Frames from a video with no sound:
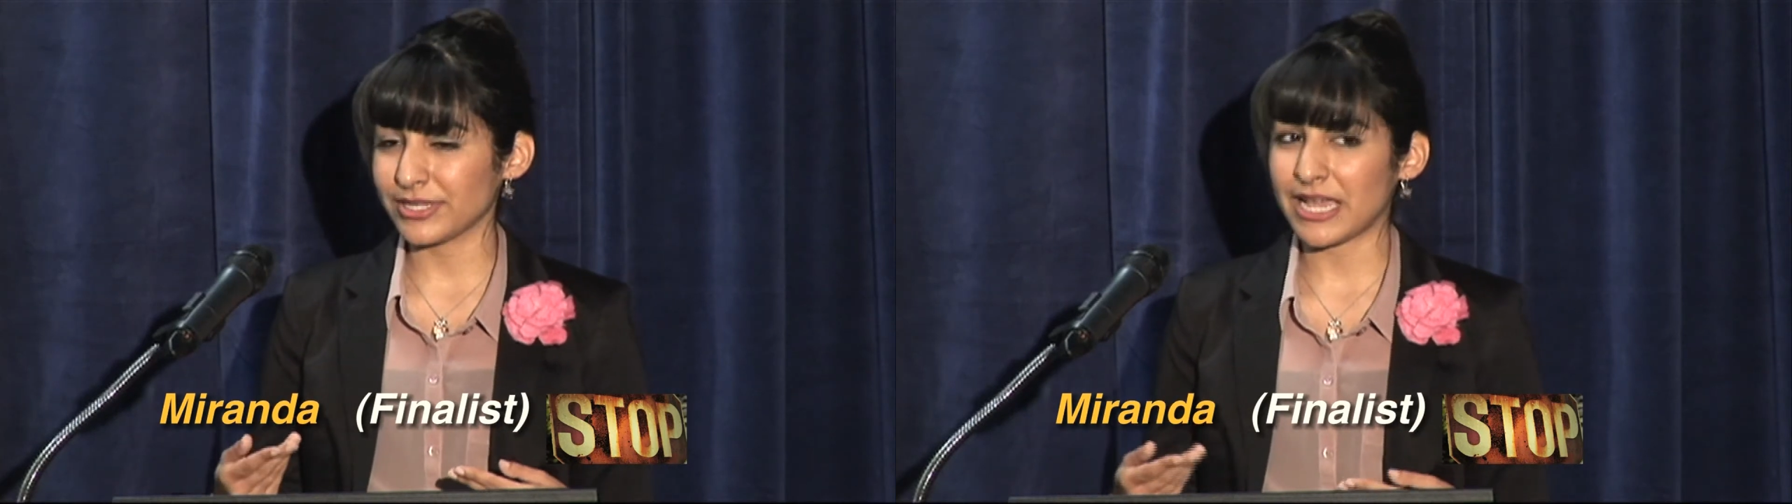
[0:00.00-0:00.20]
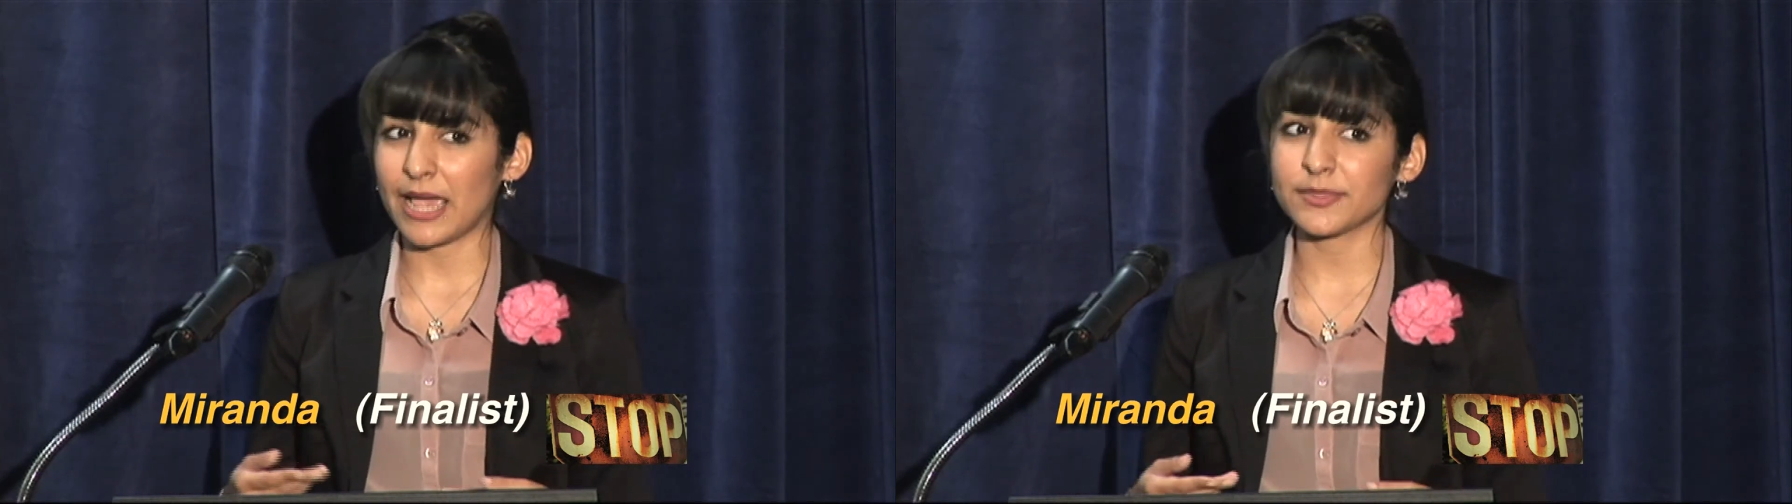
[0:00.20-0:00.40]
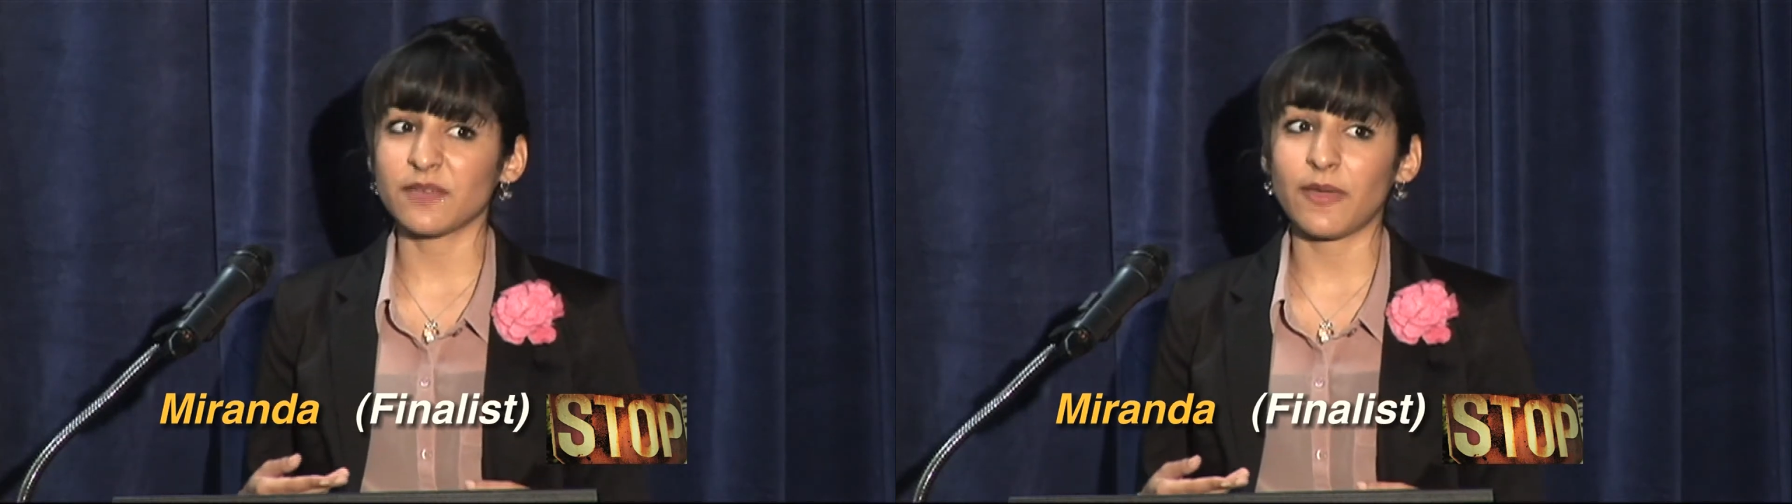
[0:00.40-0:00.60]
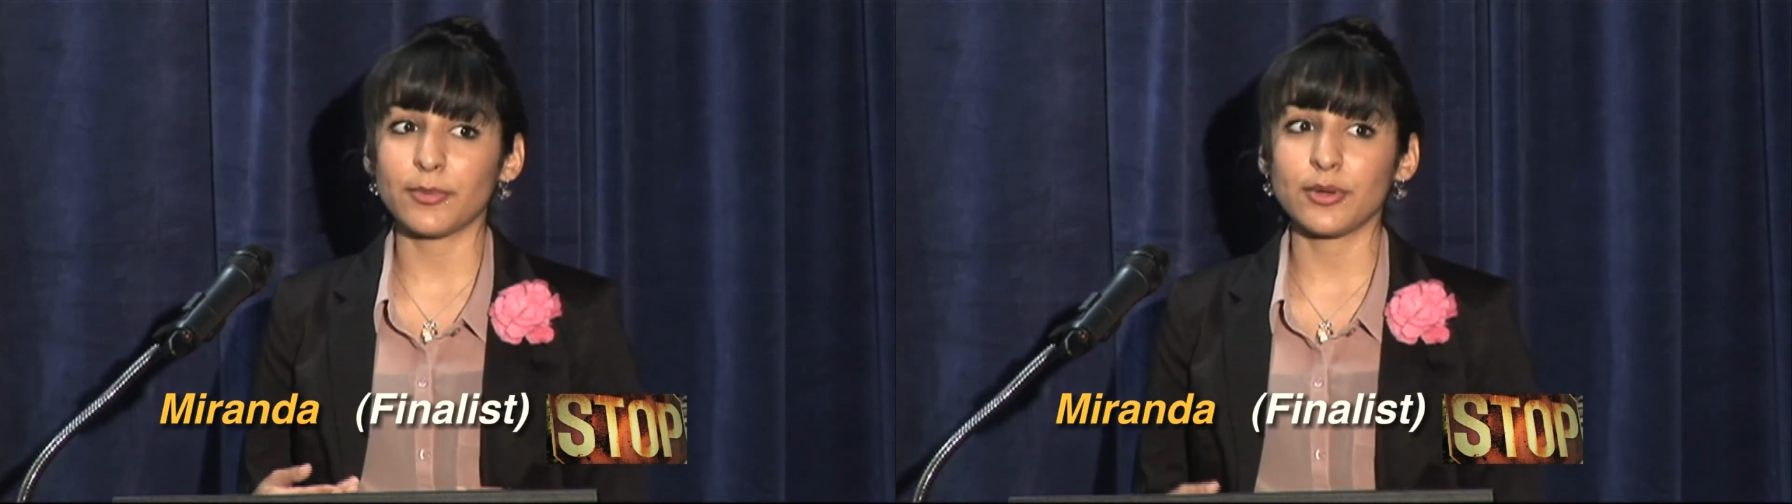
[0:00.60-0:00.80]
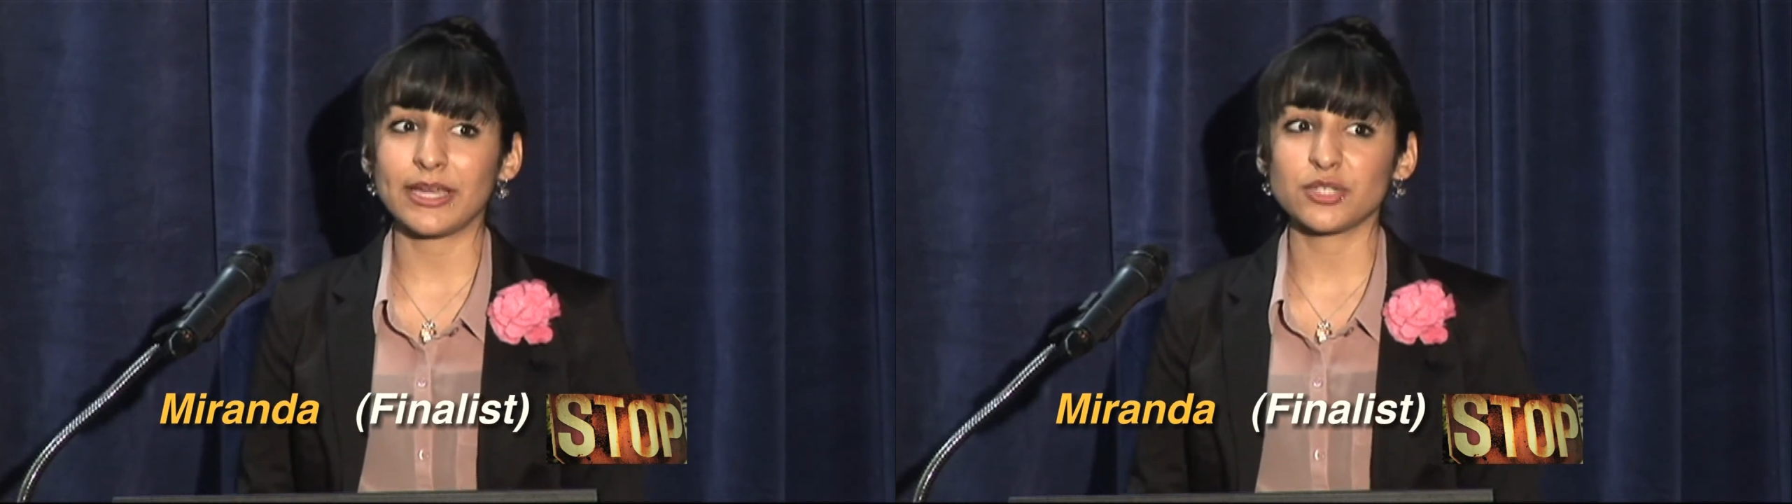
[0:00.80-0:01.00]
Times on
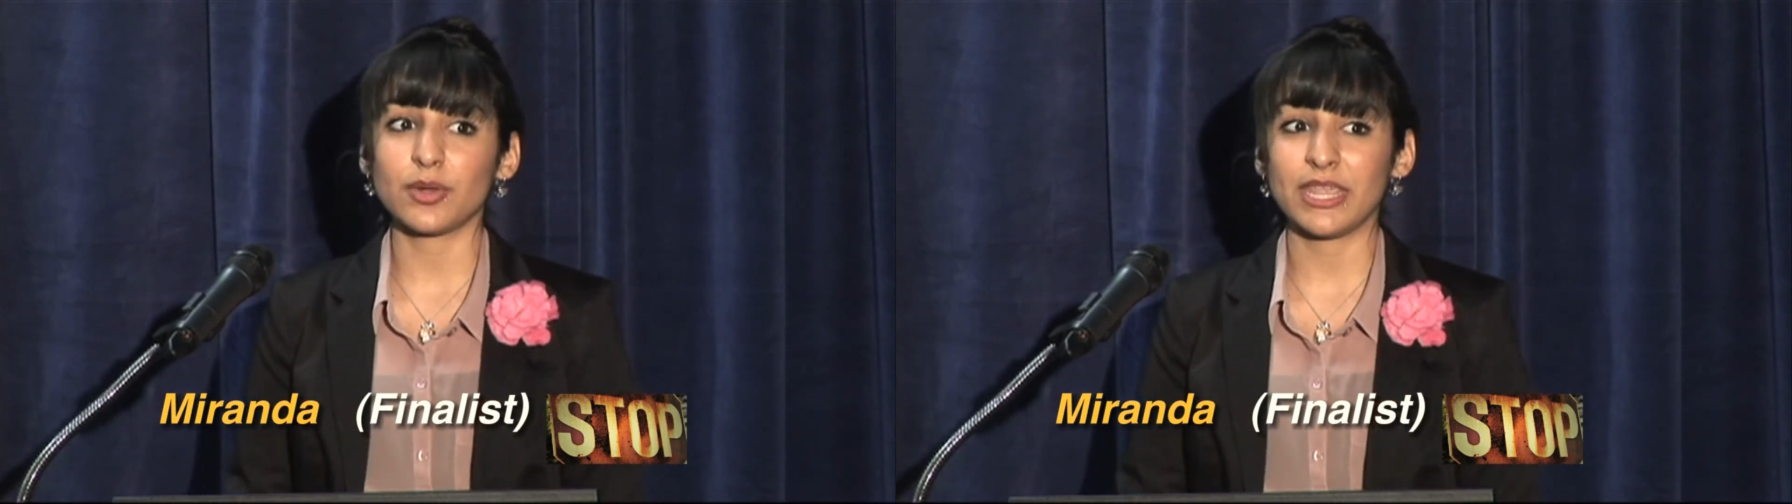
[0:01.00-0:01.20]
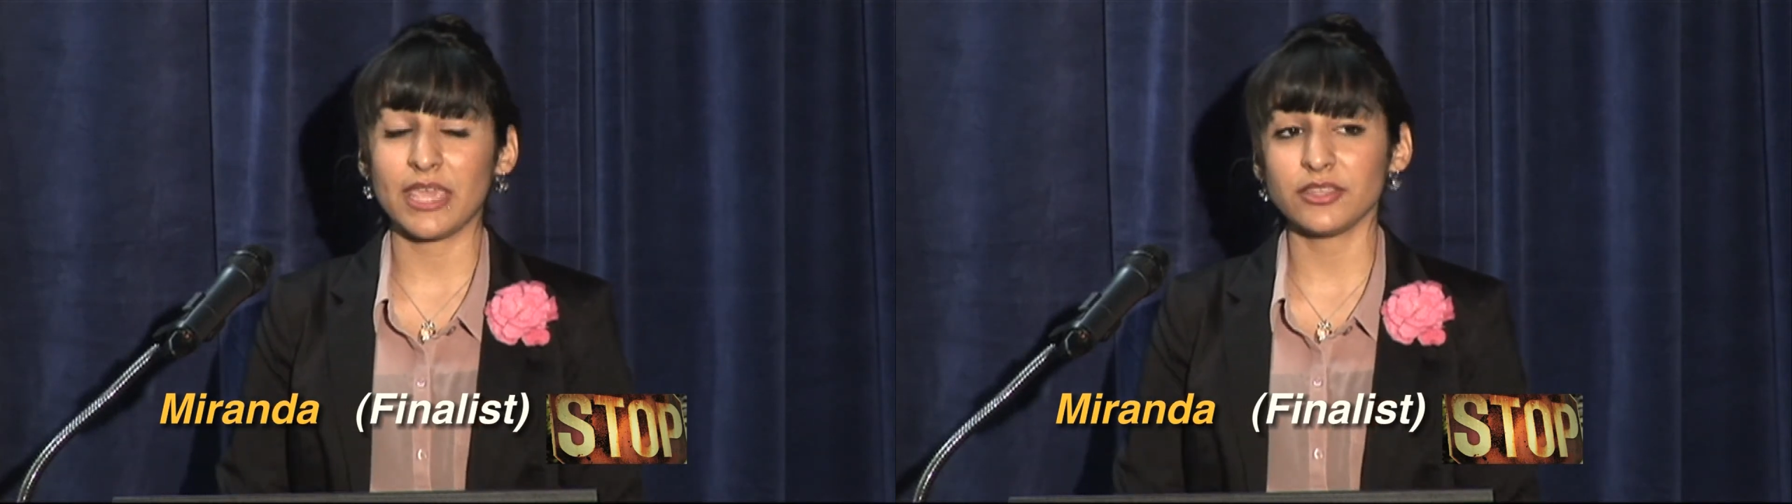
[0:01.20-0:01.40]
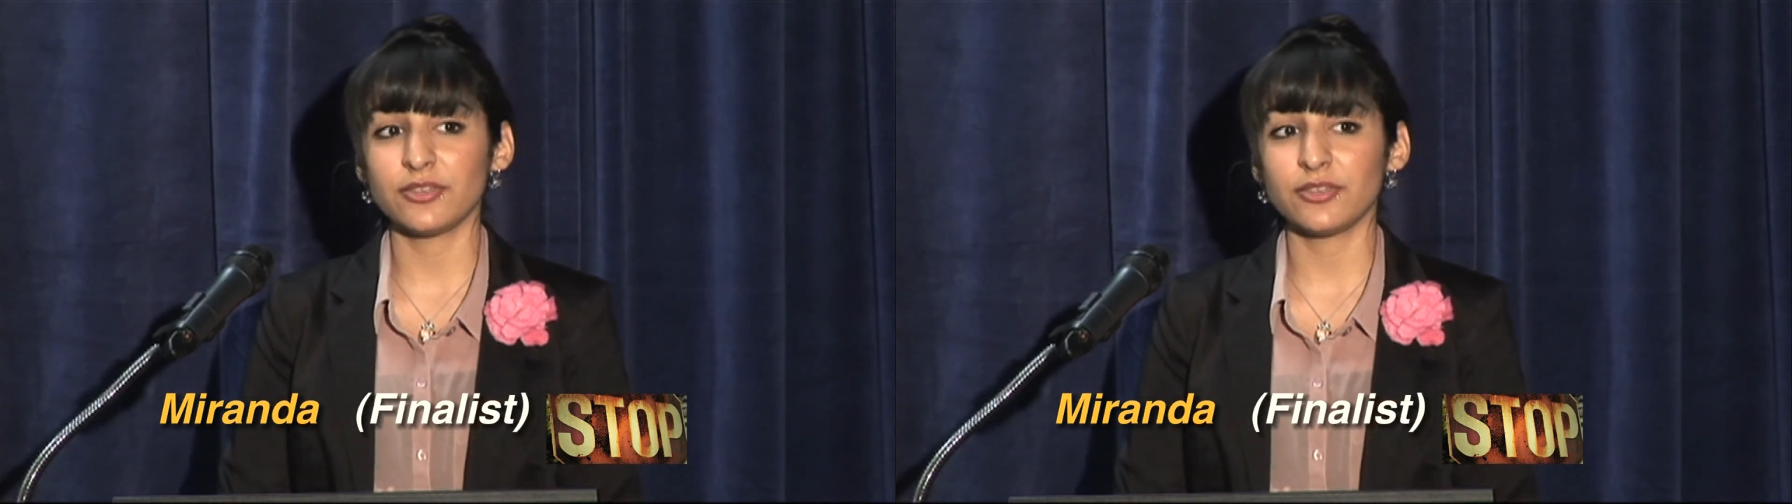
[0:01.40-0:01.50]
February 28,